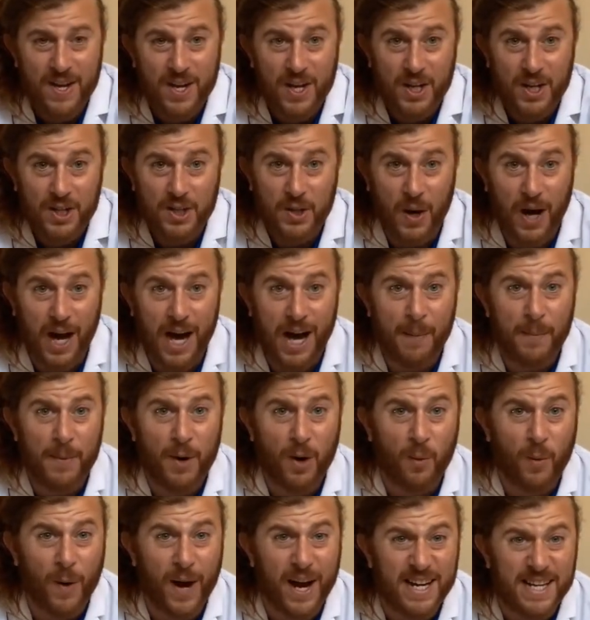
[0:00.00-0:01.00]
So I'm going to
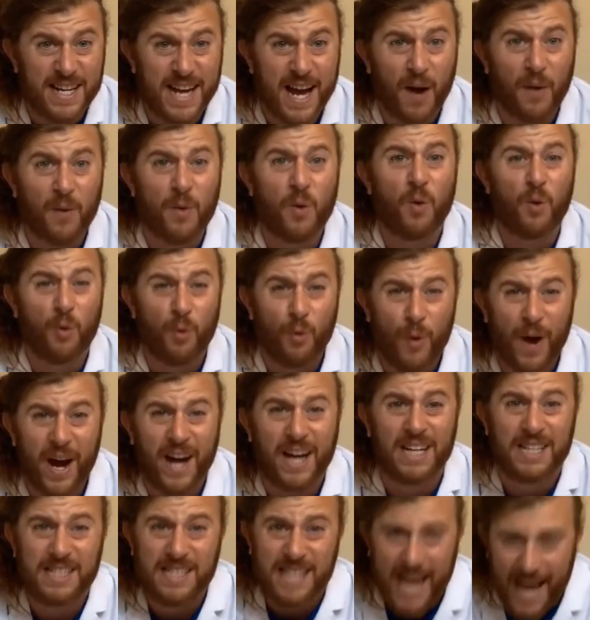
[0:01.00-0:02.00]
write down
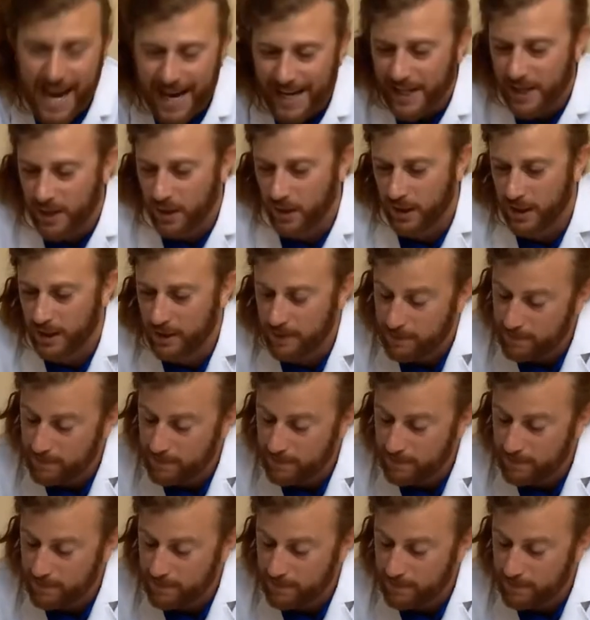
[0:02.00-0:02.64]
rectangular.